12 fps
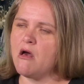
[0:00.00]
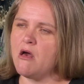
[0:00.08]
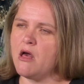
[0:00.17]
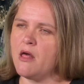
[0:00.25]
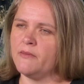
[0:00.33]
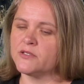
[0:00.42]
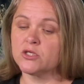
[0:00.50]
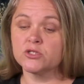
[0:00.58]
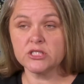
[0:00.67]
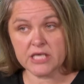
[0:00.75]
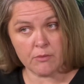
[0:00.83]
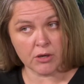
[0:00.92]
And so
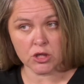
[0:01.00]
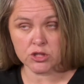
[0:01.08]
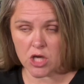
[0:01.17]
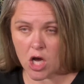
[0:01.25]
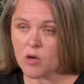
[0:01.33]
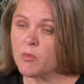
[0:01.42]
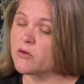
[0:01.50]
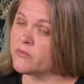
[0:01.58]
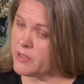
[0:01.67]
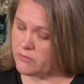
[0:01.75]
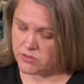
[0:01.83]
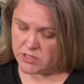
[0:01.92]
today we're going to talk
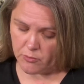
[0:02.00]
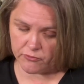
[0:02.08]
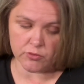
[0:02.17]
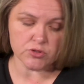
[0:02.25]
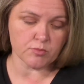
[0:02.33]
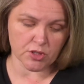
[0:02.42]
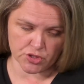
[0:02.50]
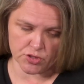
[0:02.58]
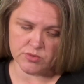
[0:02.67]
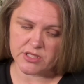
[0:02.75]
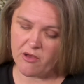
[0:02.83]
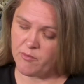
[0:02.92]
about some of those
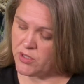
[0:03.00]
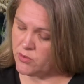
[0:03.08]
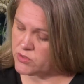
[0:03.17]
mushrooms that have been